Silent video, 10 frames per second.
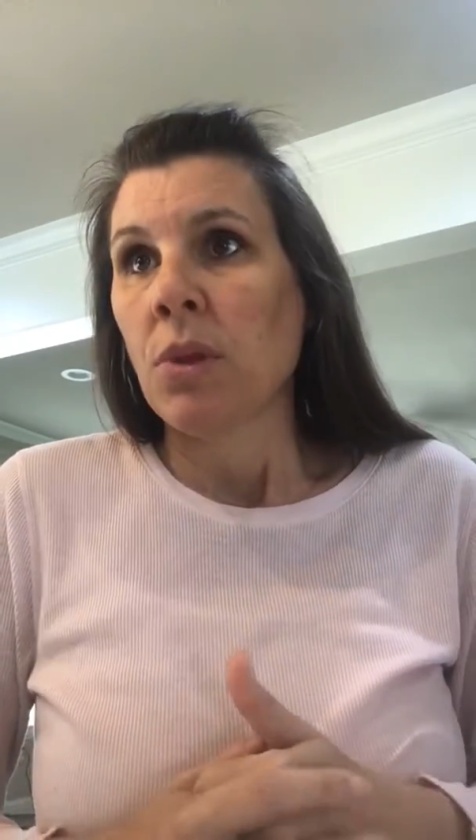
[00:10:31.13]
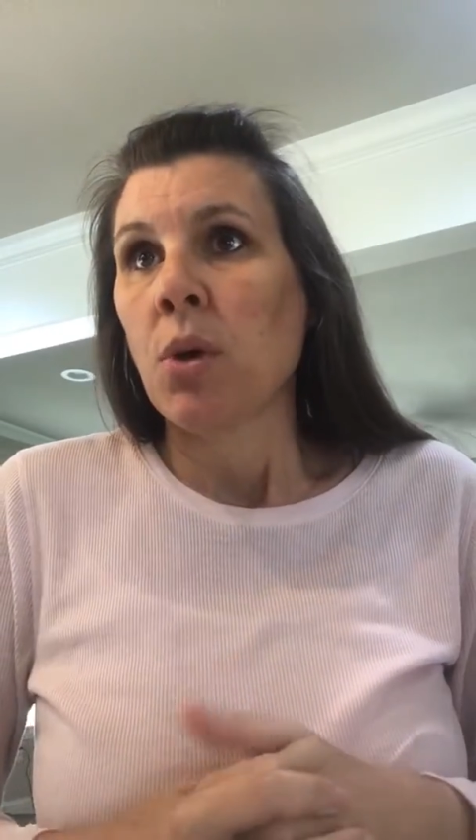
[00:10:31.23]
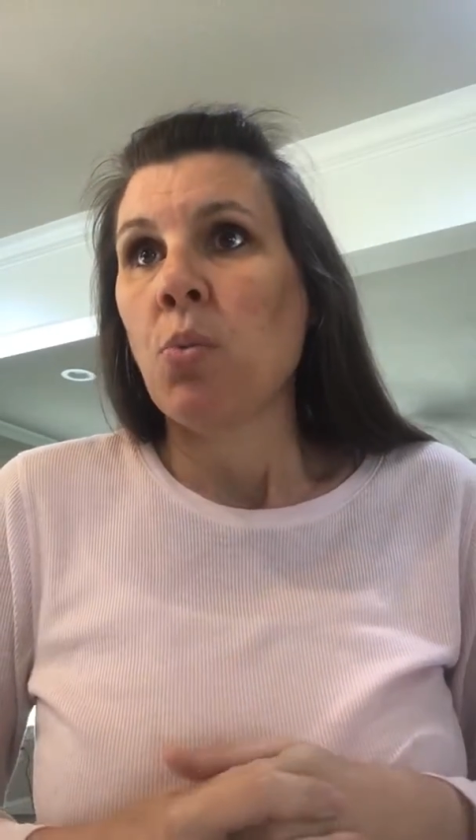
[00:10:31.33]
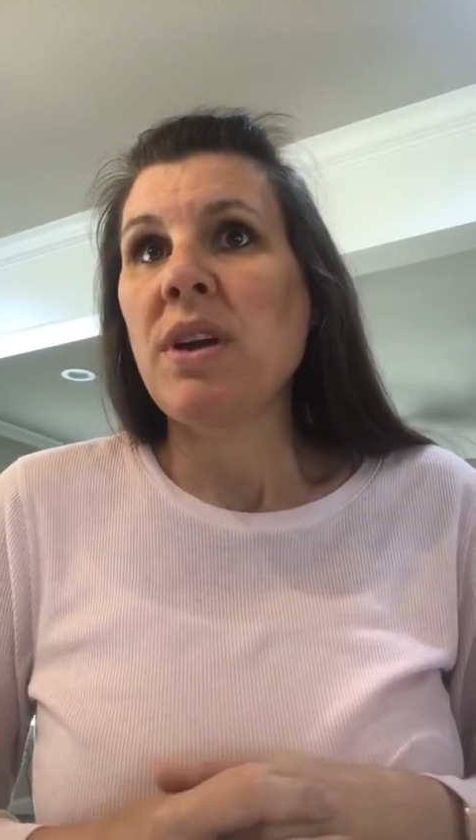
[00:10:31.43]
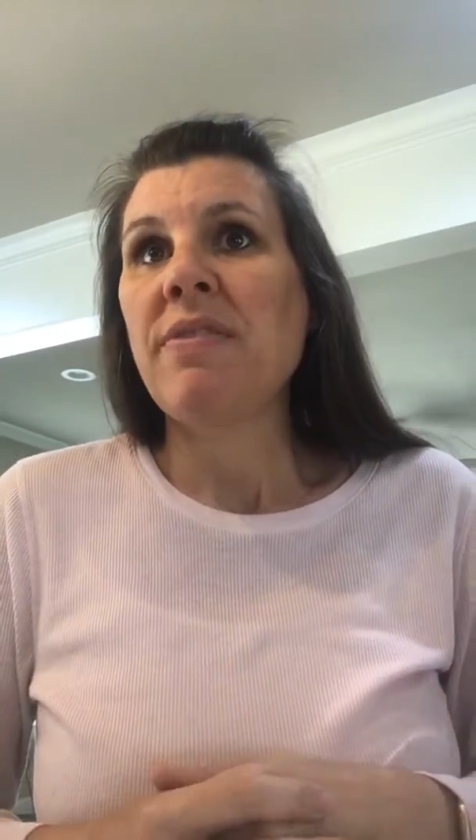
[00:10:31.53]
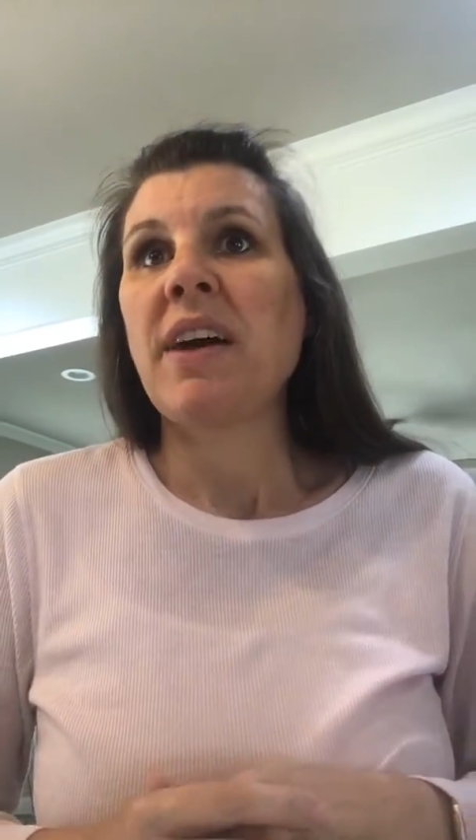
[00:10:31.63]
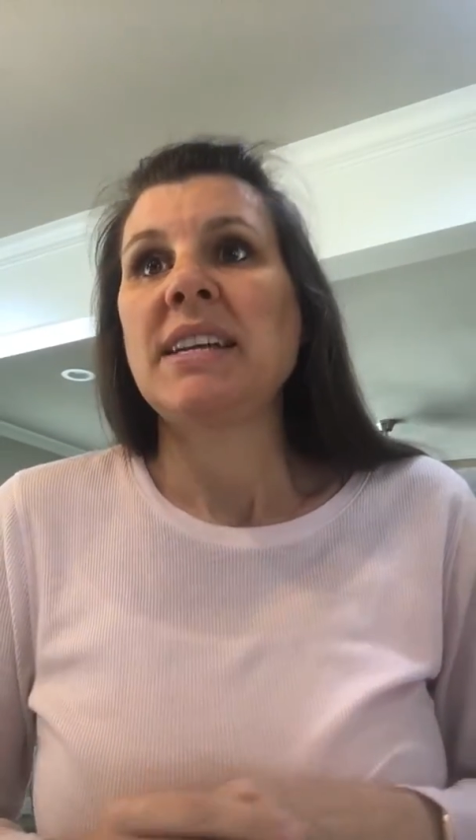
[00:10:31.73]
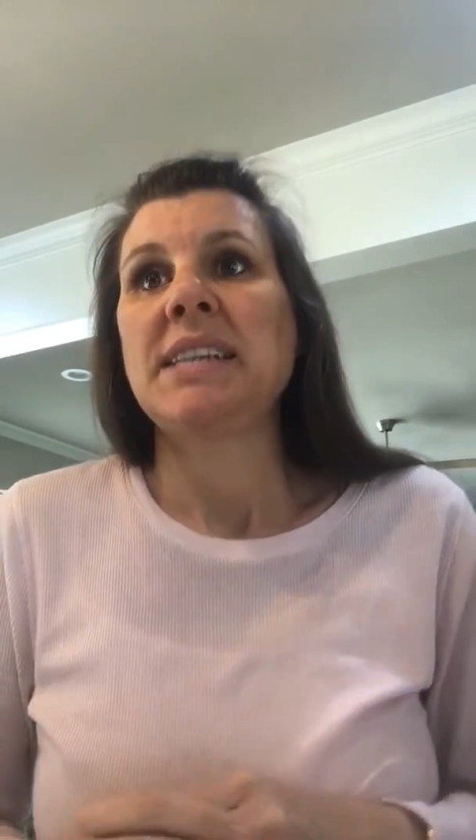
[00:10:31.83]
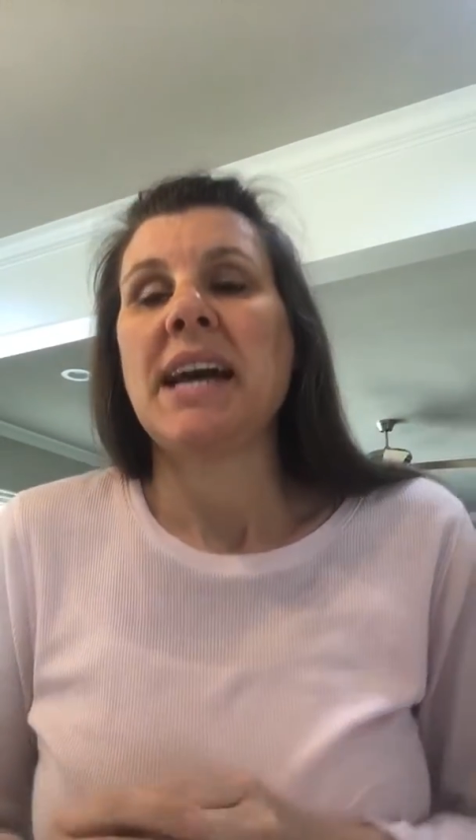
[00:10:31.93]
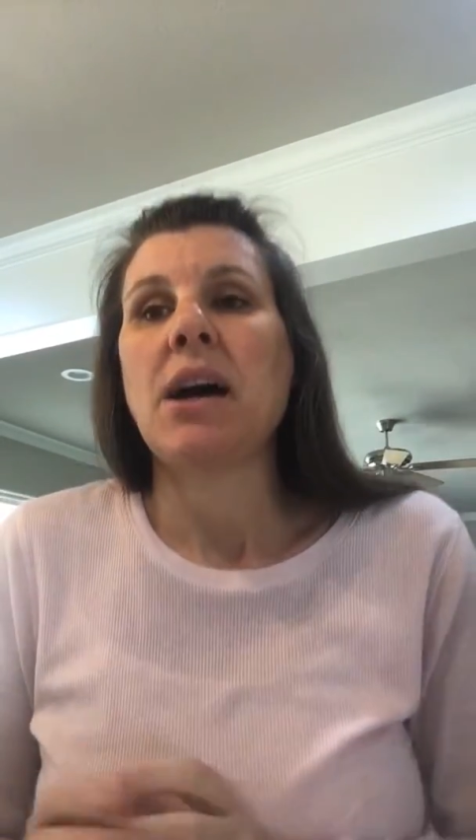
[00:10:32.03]
we
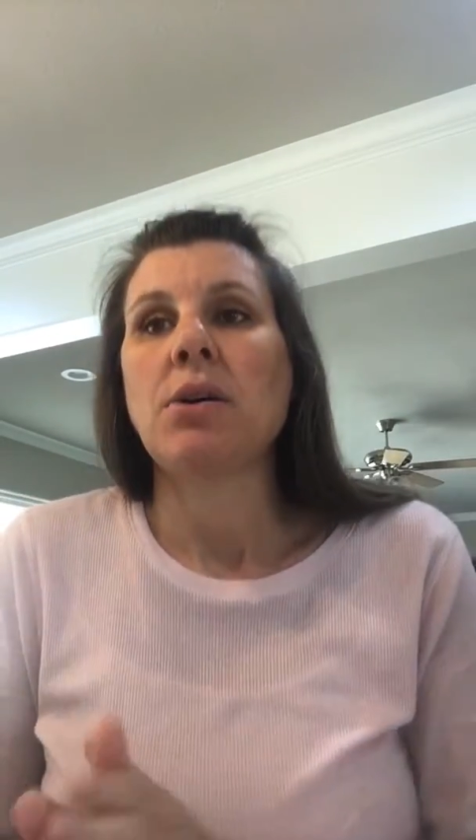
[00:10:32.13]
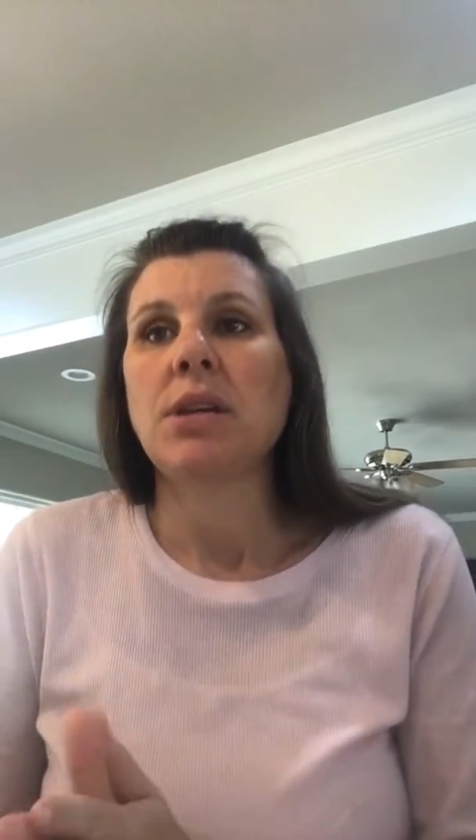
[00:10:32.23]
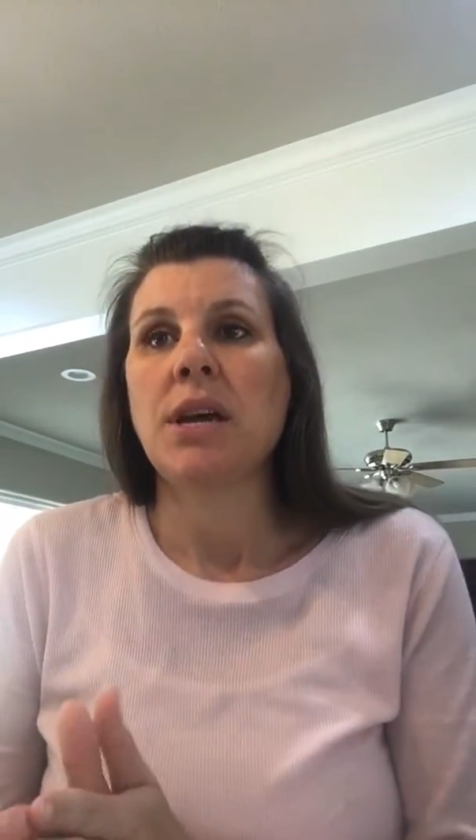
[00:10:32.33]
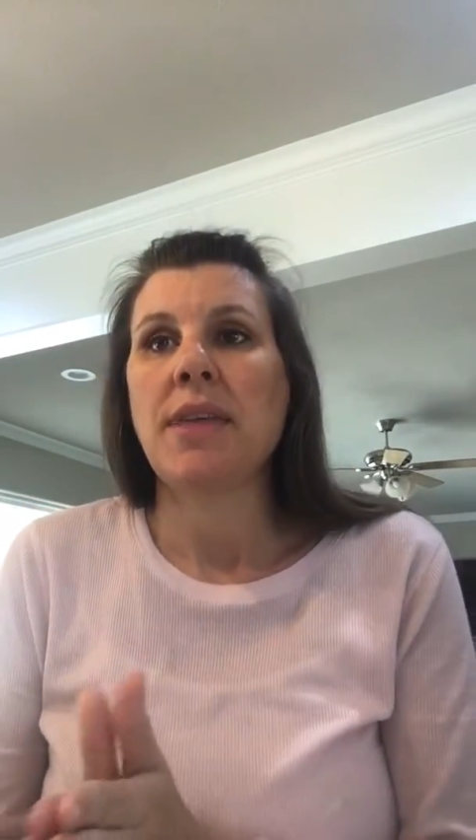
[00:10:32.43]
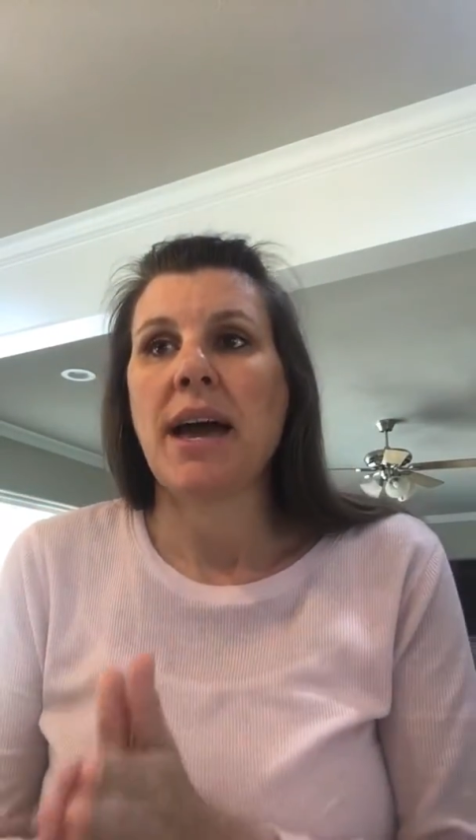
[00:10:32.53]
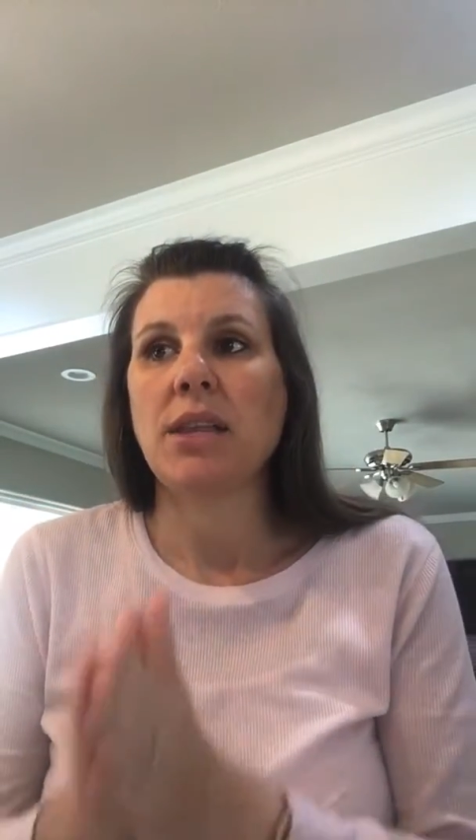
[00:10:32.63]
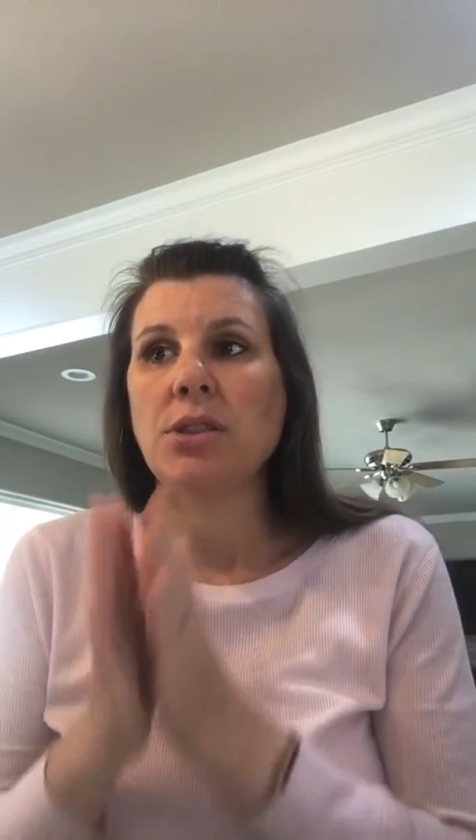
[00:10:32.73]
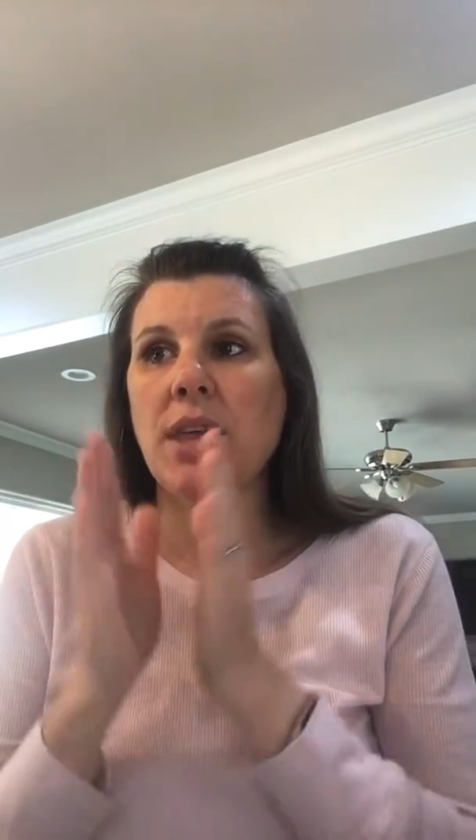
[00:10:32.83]
find out that